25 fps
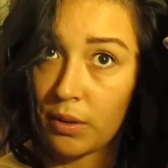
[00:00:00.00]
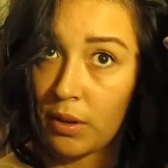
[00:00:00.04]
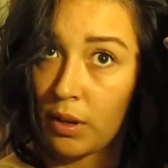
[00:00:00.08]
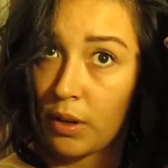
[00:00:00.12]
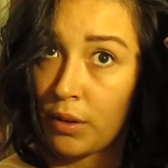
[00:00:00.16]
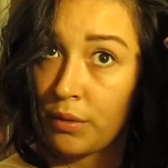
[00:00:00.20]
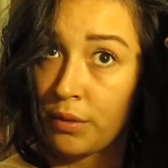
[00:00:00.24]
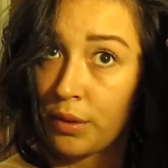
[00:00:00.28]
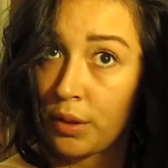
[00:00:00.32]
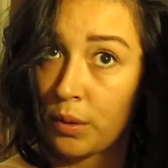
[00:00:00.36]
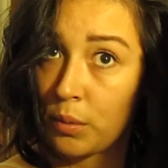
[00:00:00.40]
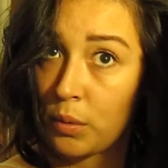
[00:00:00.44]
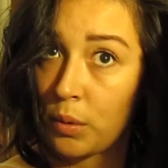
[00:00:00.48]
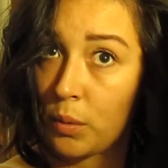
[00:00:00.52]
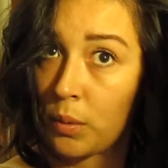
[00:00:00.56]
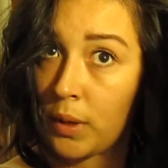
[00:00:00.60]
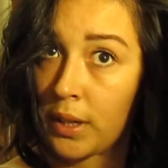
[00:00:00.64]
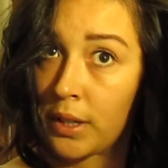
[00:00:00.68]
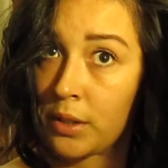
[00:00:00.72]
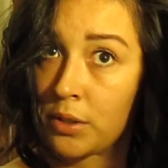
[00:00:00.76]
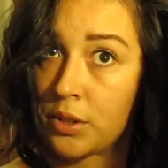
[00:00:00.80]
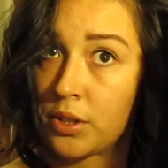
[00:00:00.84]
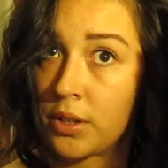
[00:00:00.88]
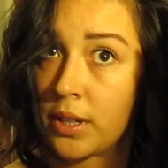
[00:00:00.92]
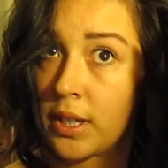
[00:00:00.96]
over? Well, why
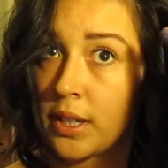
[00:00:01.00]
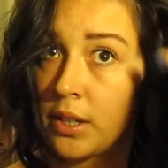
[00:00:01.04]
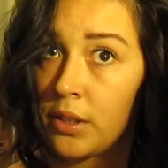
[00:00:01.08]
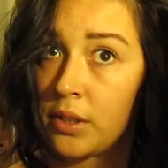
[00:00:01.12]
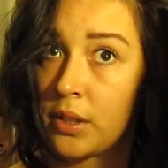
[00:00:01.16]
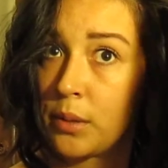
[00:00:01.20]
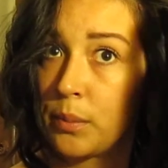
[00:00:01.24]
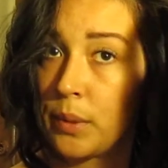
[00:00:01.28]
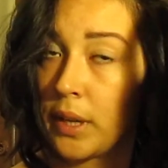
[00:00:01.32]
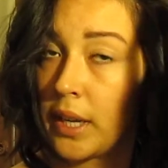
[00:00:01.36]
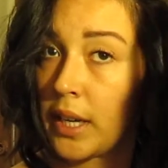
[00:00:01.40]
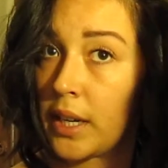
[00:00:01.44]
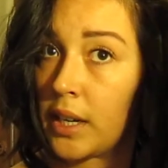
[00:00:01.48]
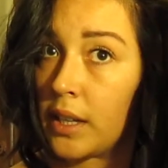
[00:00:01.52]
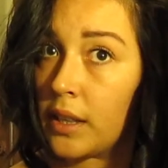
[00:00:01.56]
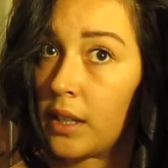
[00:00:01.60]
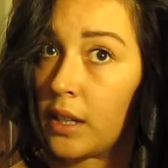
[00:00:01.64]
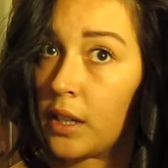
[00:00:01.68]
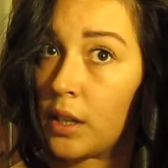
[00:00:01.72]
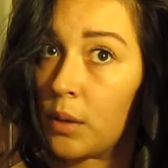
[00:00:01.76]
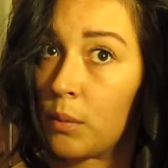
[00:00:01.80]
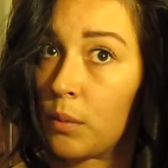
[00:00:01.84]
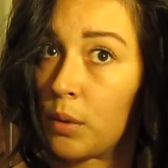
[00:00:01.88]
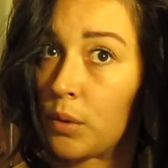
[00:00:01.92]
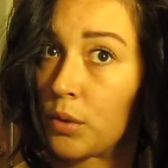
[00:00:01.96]
don't you get on the bed and then
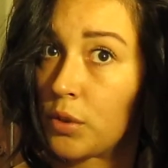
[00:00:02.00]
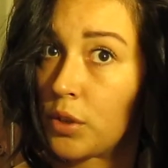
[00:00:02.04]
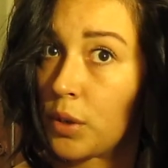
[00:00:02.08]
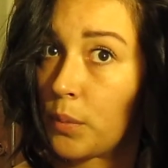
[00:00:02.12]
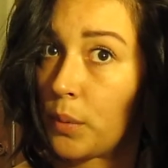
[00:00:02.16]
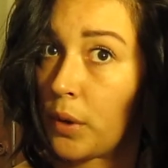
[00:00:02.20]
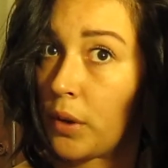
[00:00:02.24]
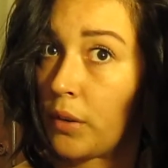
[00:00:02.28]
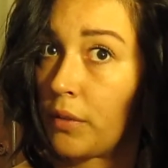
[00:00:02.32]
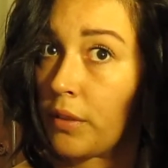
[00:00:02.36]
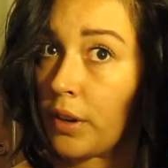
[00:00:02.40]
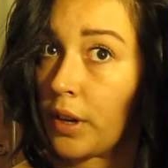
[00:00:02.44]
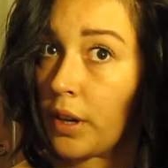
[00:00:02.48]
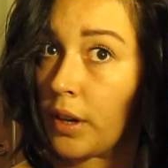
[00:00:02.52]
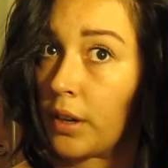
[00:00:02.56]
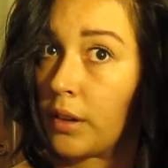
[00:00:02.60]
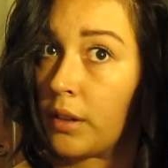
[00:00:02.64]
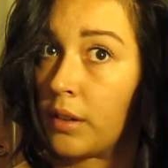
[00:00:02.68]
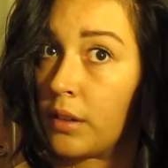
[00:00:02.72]
you won't trip over?